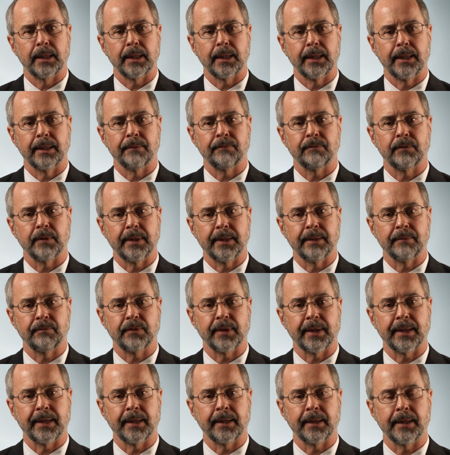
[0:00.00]
if
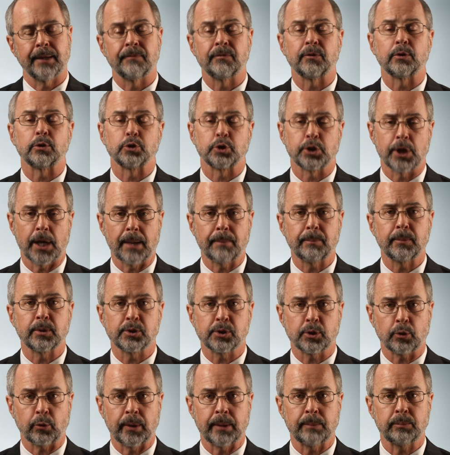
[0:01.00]
their job
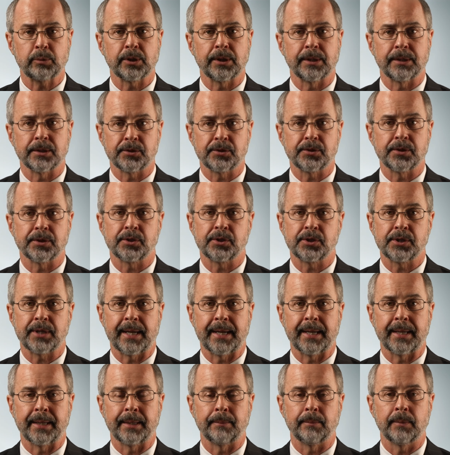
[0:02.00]
description is the
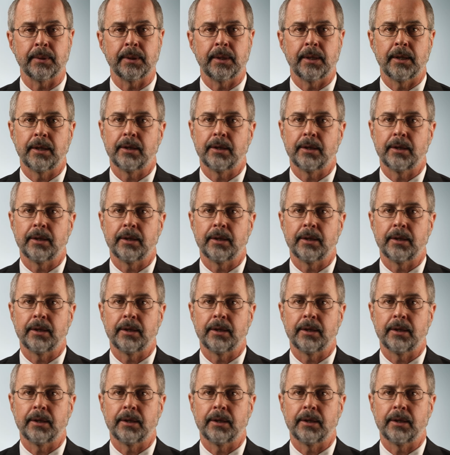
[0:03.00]
same,